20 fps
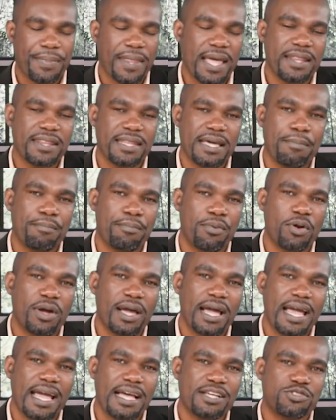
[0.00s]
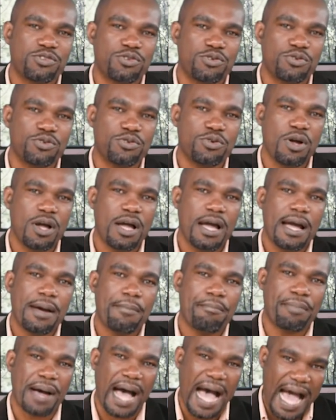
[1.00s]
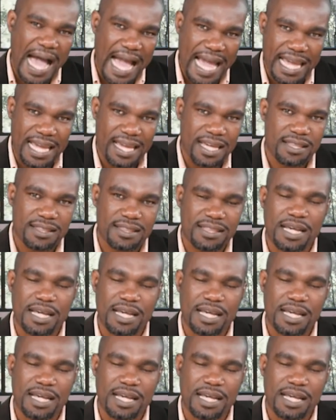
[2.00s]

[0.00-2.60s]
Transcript: And the employer has to buy